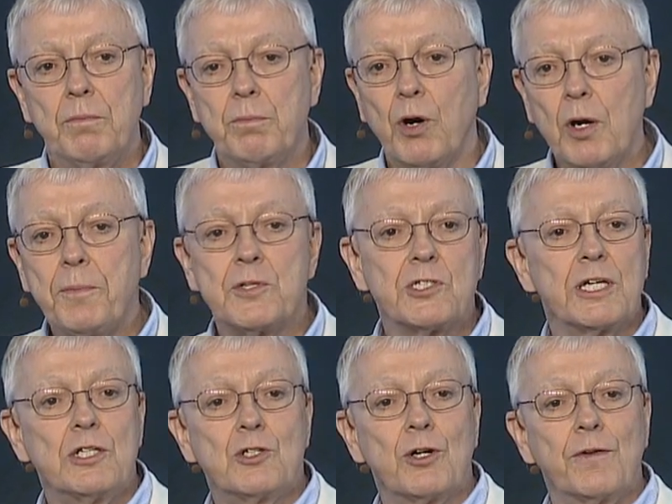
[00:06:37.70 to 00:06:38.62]

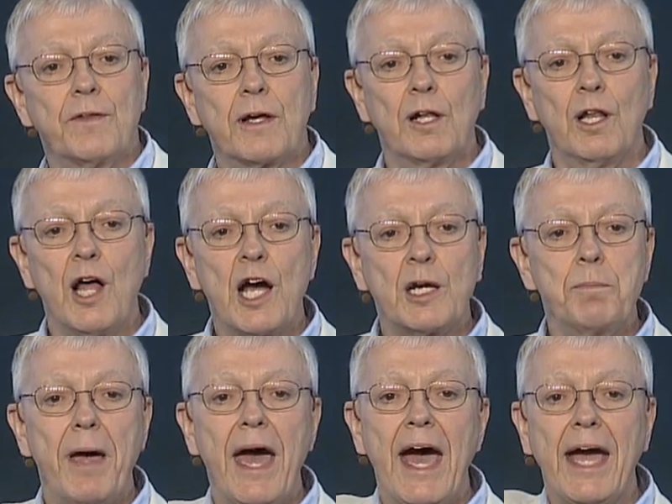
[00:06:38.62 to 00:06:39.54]
purposely turned the
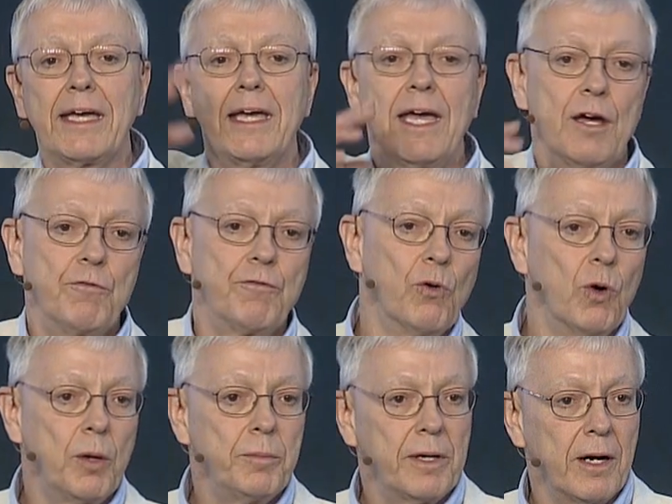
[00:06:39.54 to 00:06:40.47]
clock back and
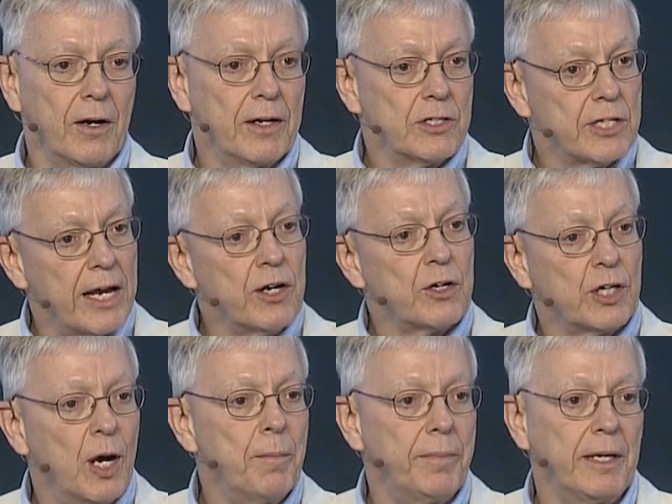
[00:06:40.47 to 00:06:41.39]
formed our entire
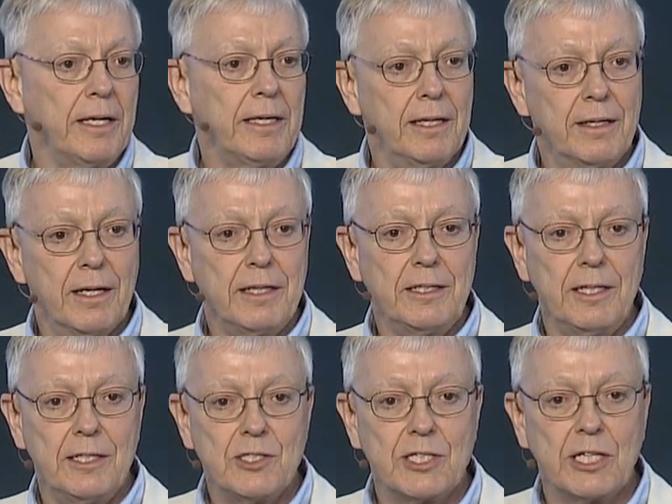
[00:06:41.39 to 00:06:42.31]
company in
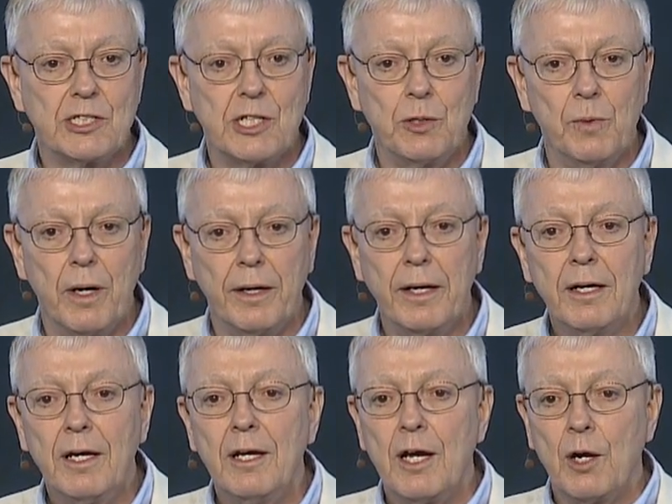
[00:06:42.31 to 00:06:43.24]
1961
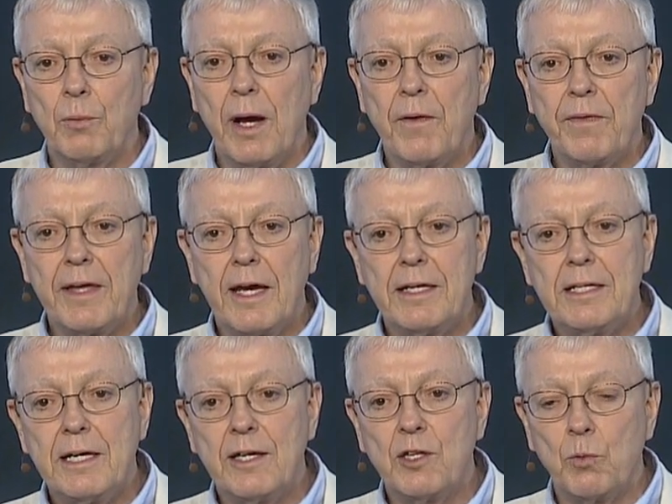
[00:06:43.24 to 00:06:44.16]
around the
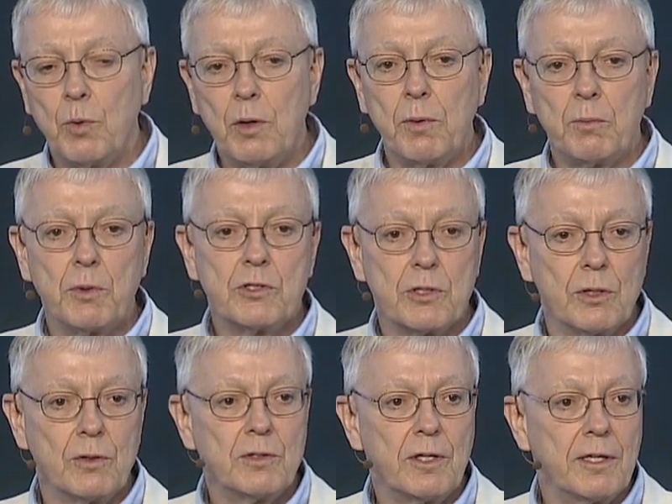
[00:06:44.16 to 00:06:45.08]
idea that we would
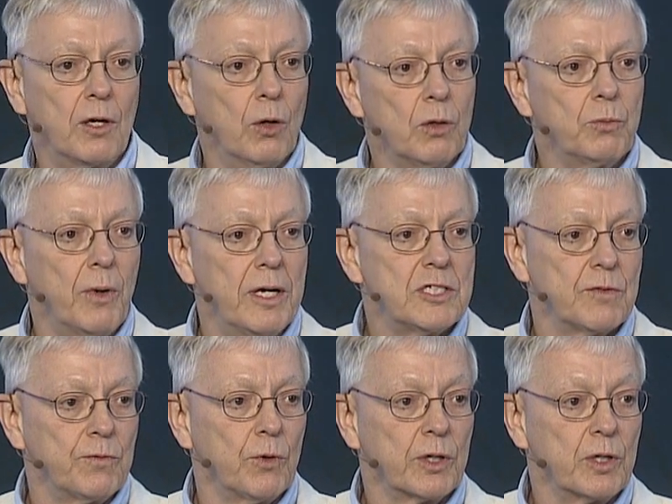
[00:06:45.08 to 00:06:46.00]
return to the old ways
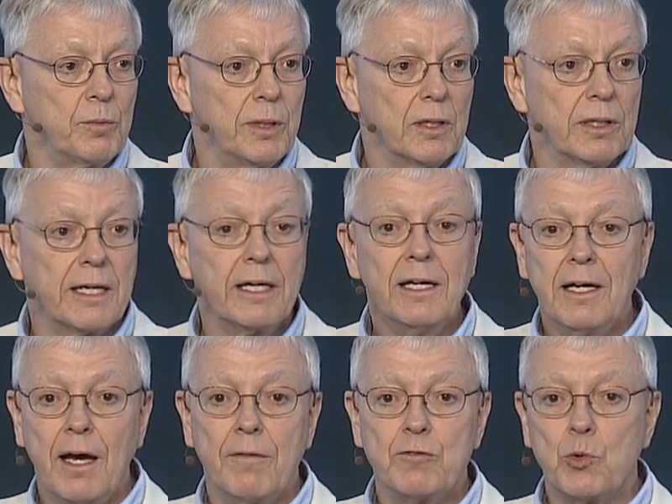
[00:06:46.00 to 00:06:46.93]
of organ building,
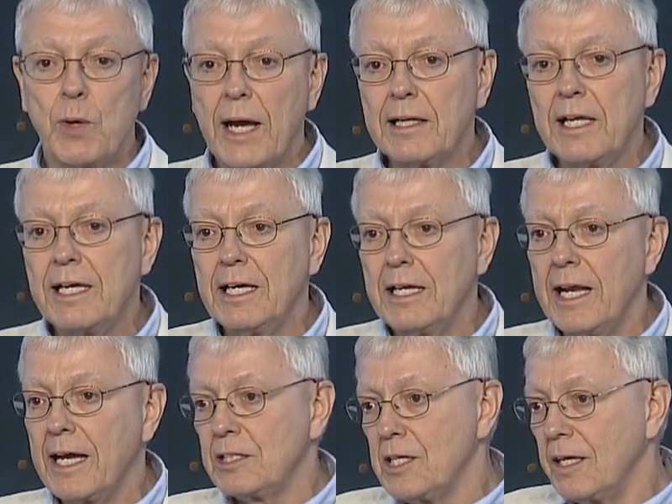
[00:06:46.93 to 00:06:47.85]
of directly
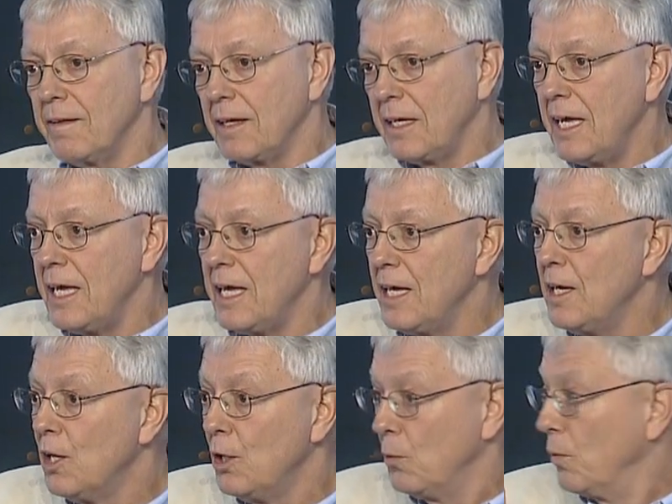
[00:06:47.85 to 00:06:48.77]
connecting the key
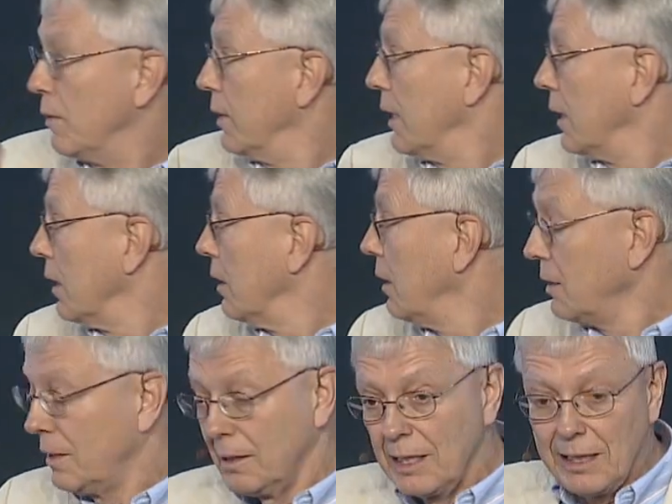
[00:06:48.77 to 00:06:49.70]
with little
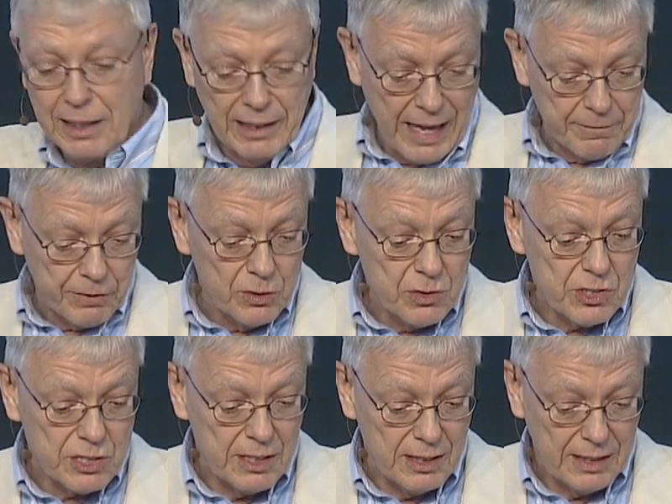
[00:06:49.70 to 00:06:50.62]

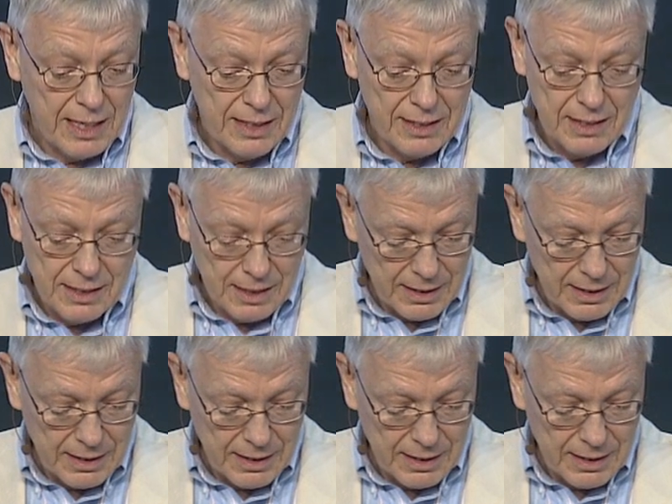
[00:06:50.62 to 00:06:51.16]
levers and